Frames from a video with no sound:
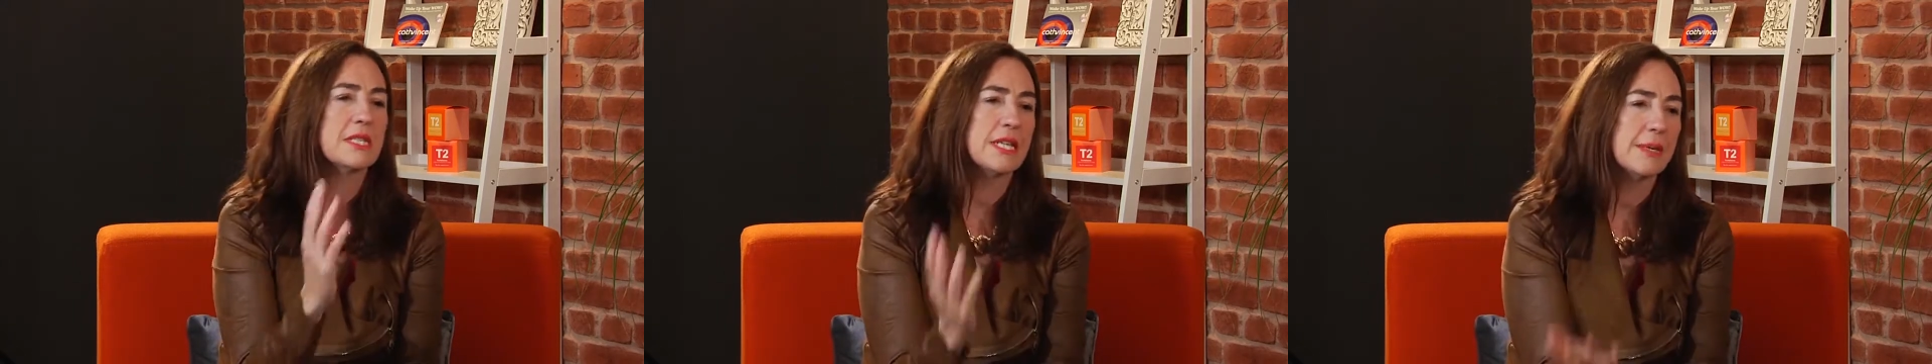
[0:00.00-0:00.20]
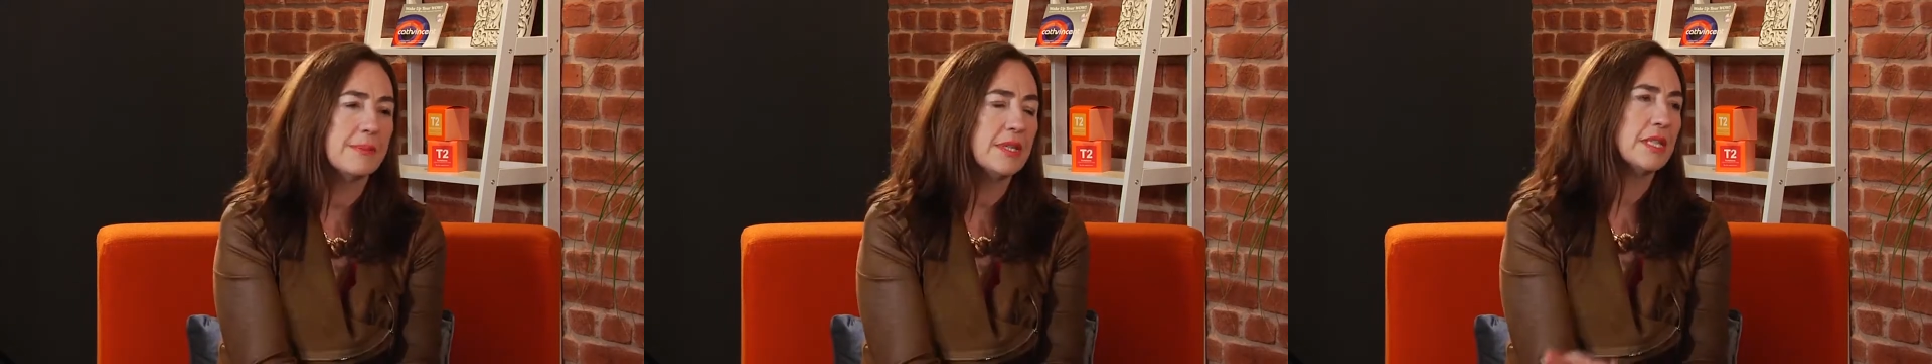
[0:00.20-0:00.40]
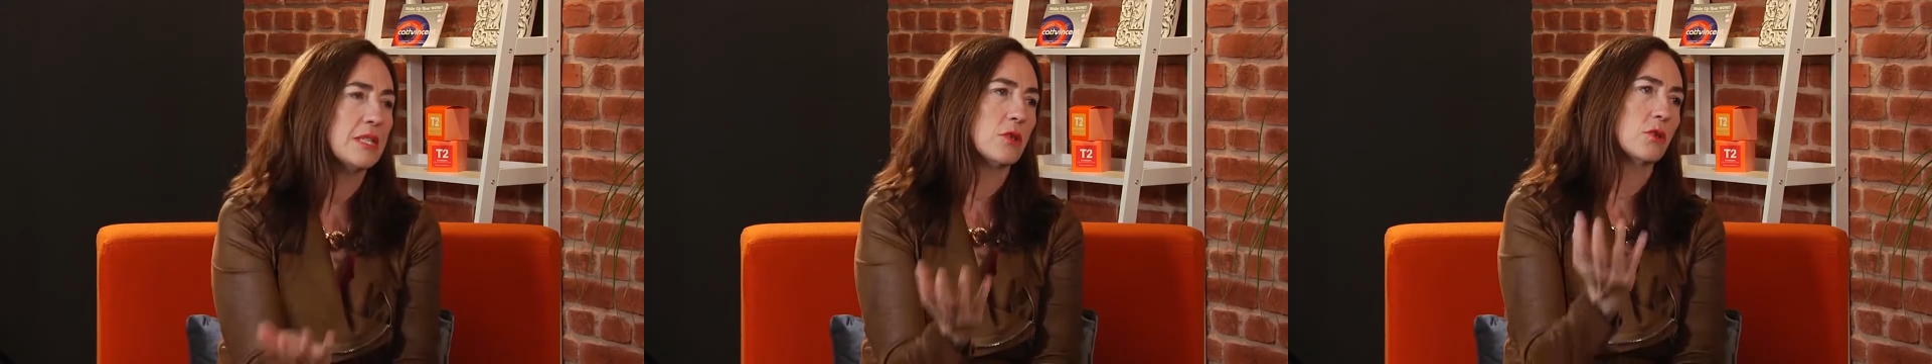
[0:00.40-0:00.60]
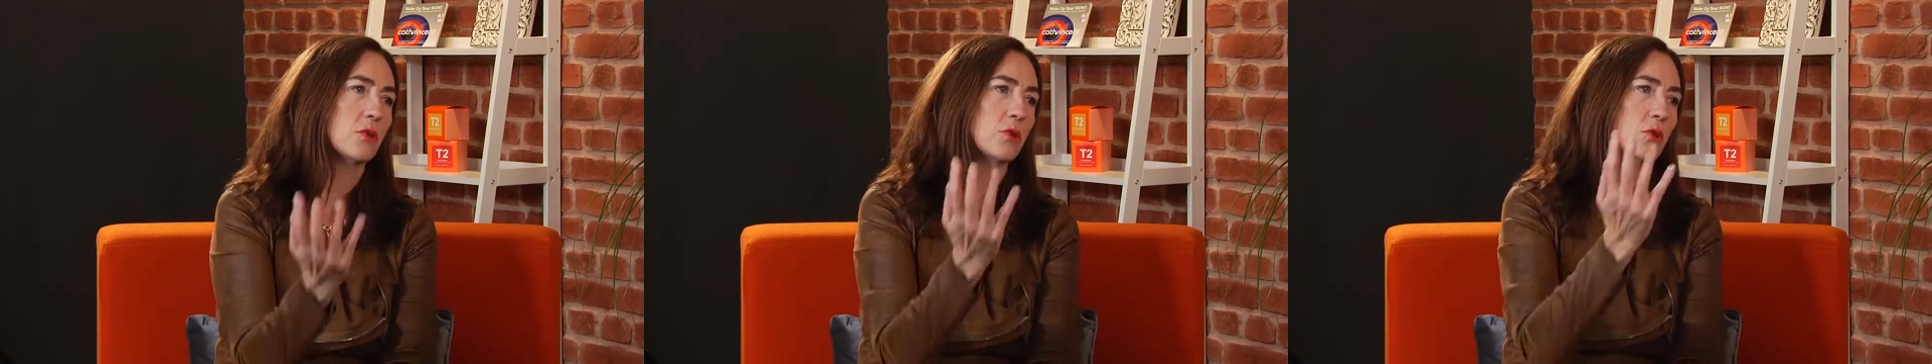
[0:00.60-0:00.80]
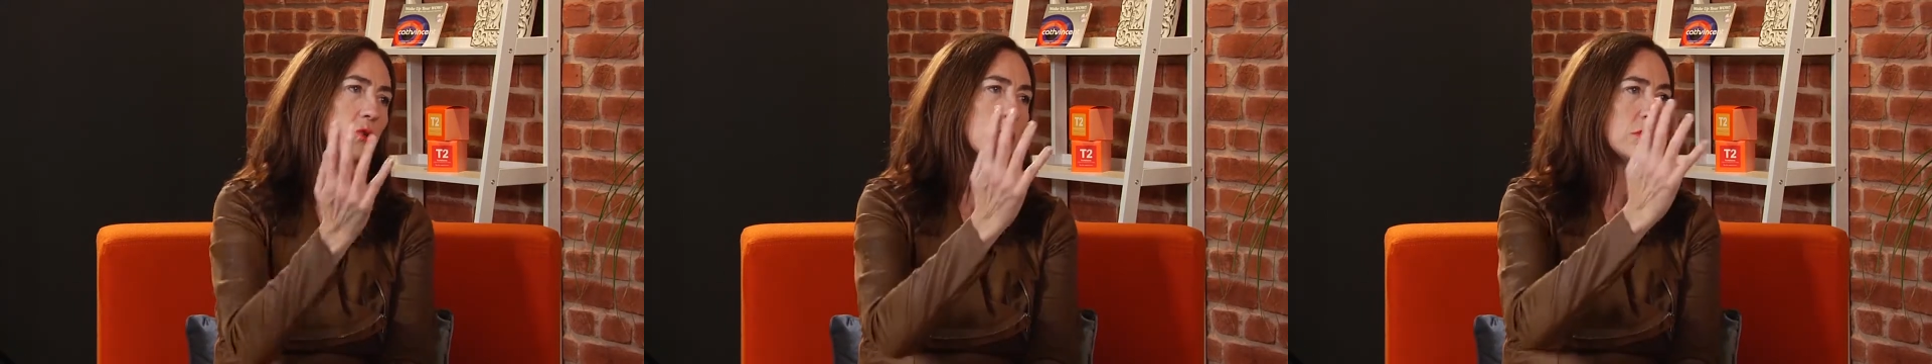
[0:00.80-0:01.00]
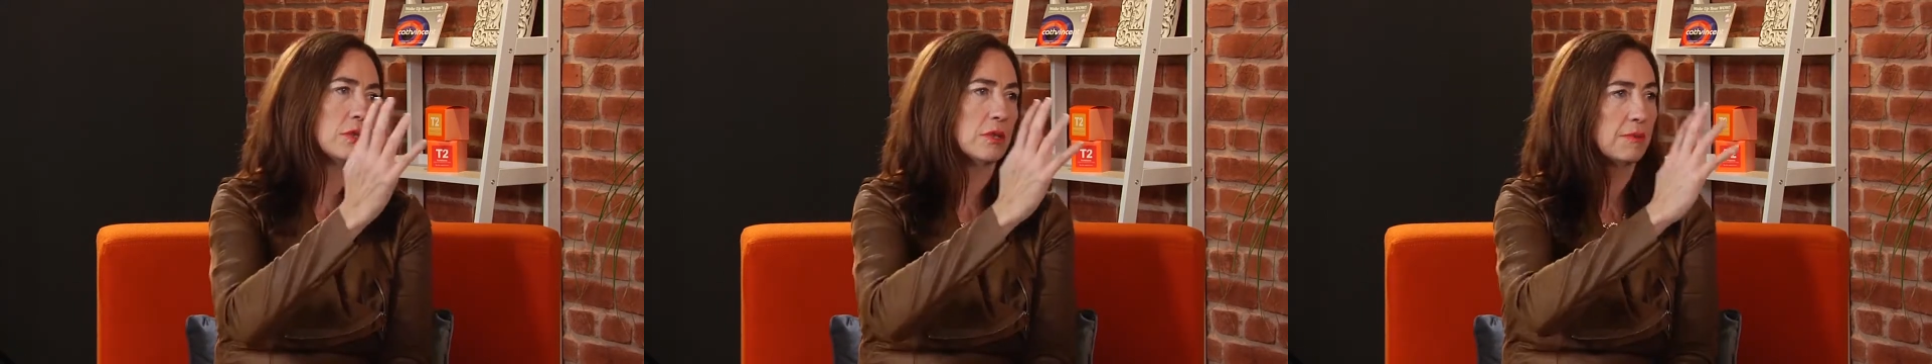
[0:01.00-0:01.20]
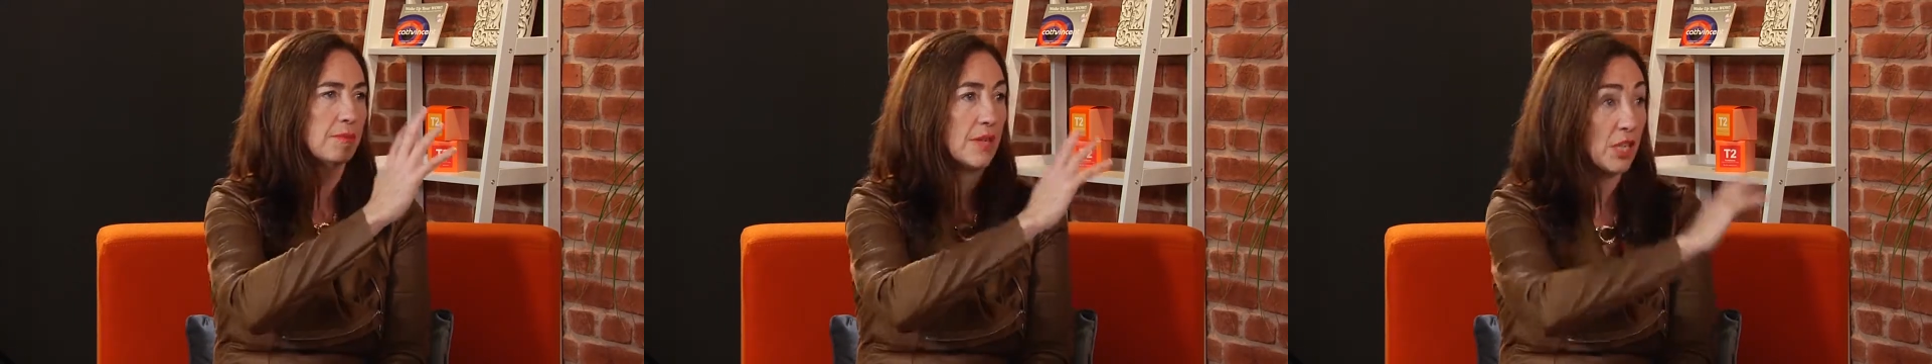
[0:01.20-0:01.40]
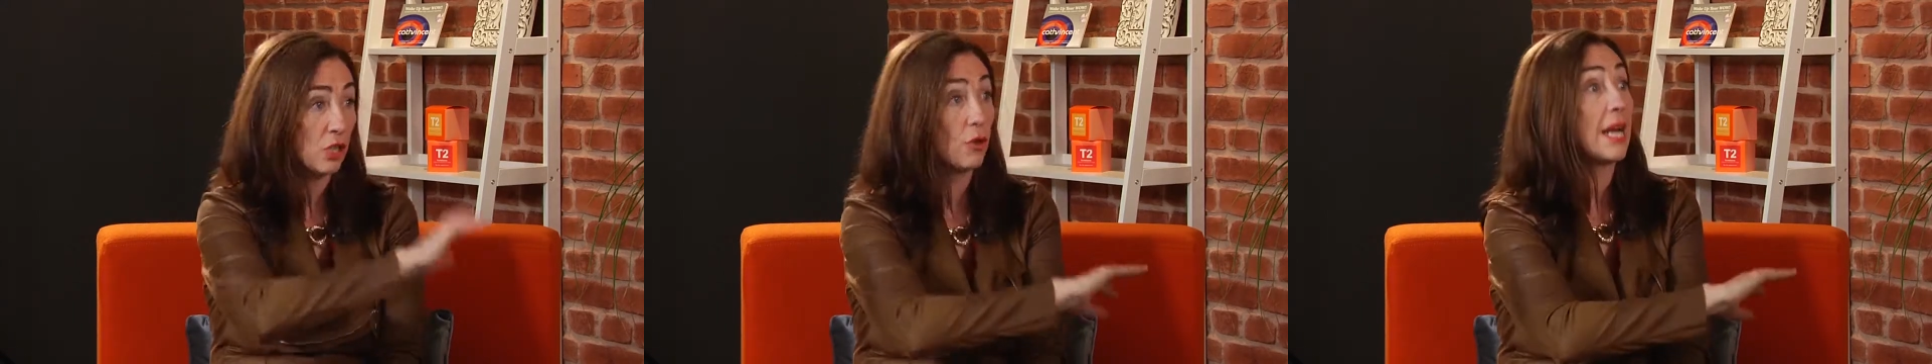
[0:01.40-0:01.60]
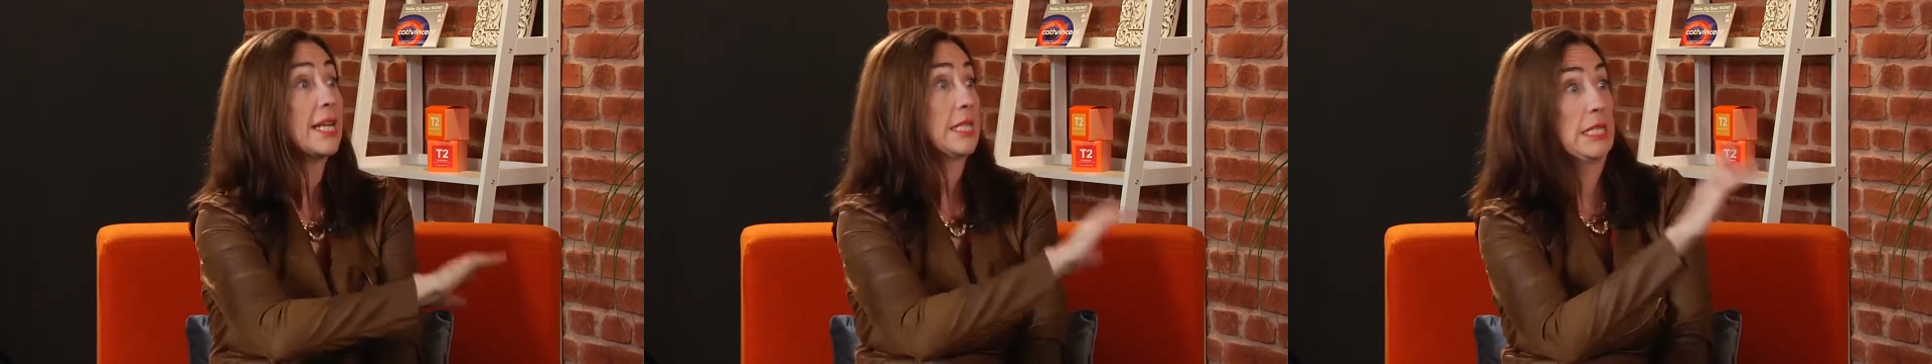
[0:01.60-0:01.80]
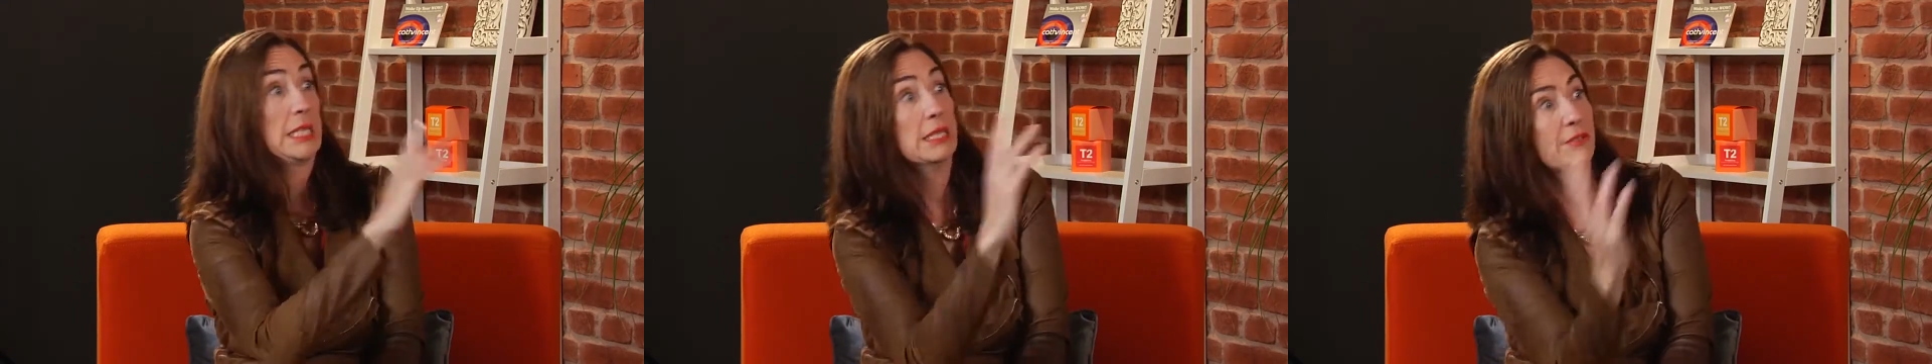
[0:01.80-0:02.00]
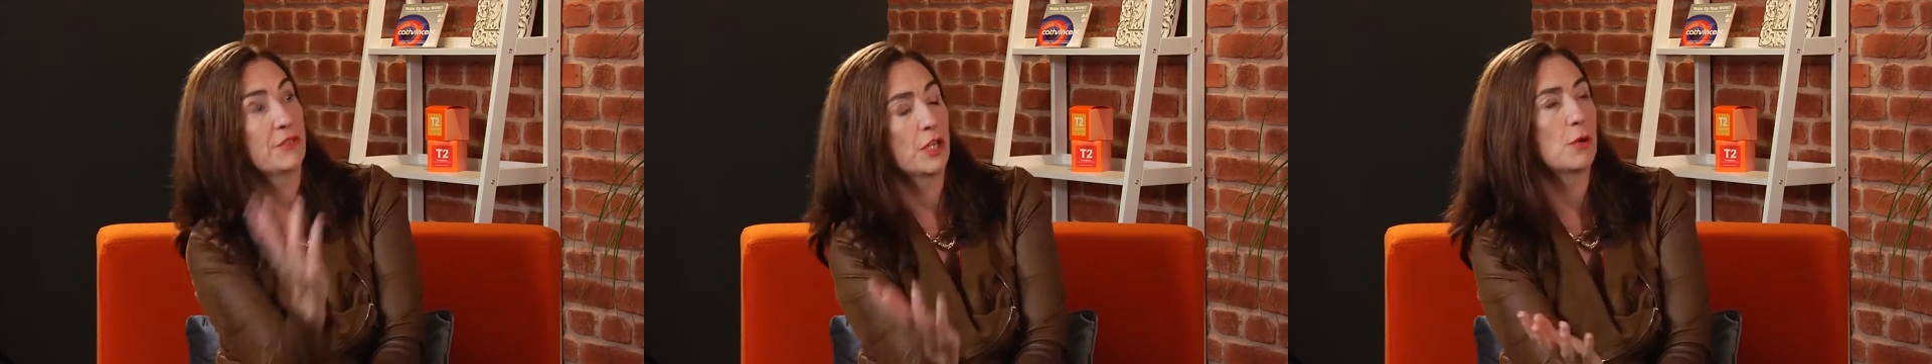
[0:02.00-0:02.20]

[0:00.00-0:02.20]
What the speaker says: timid or aggressive,